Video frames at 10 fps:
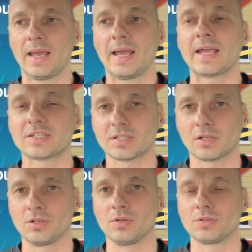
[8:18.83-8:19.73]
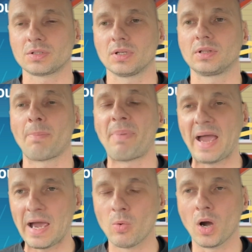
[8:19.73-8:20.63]
execute the
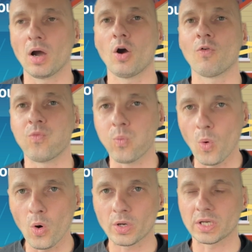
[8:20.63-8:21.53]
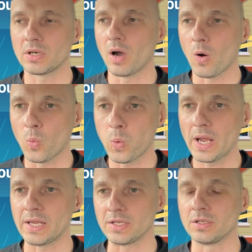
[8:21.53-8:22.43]
power of walking
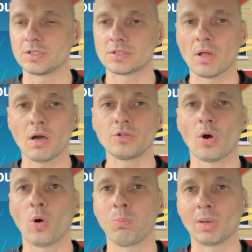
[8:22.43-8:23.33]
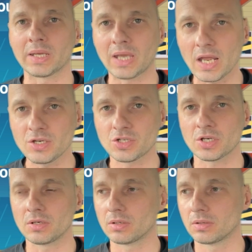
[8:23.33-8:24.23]
away. It's not your
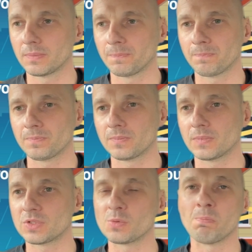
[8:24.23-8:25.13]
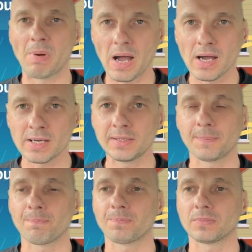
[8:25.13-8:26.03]
obligation to buy
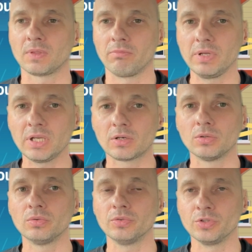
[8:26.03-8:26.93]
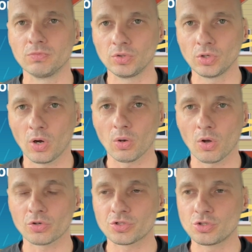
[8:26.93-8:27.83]
the vehicle. You will not
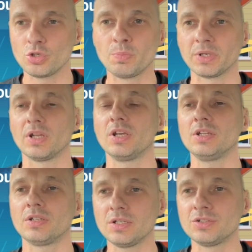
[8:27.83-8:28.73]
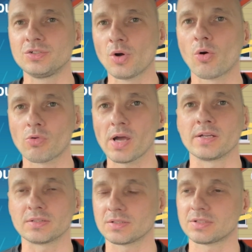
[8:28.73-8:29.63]
look stupid. It is your
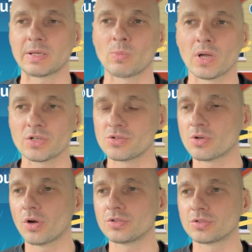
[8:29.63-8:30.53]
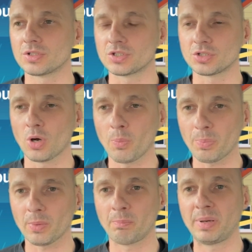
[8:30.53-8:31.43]
right. Same way as you're going to the shop,
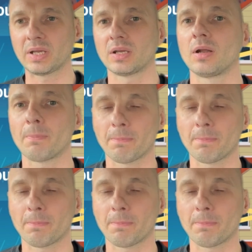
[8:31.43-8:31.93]
picking up